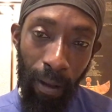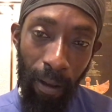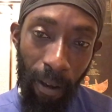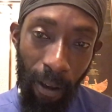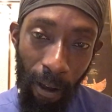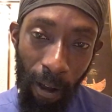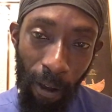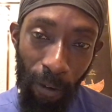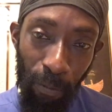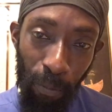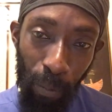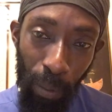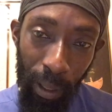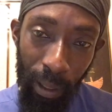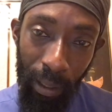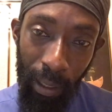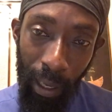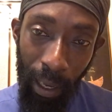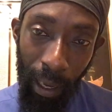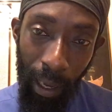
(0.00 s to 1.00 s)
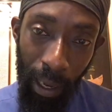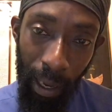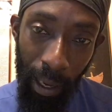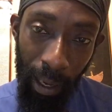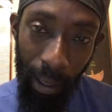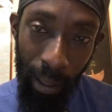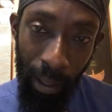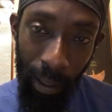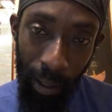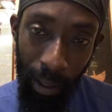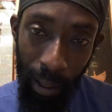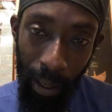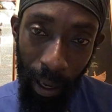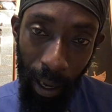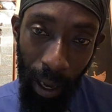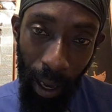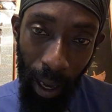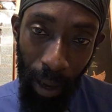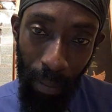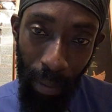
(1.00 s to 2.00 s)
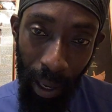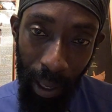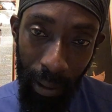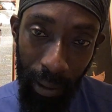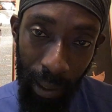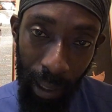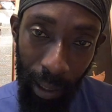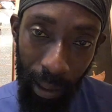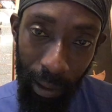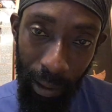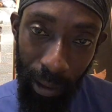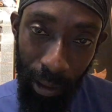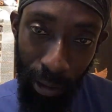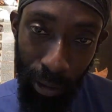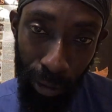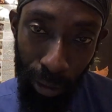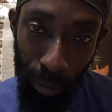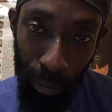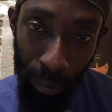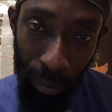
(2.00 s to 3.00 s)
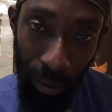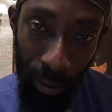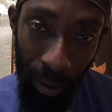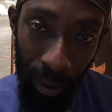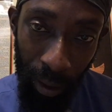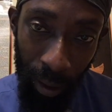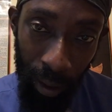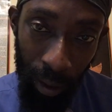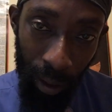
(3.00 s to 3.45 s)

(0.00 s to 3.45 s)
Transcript: off with their head. Am I telling the truth?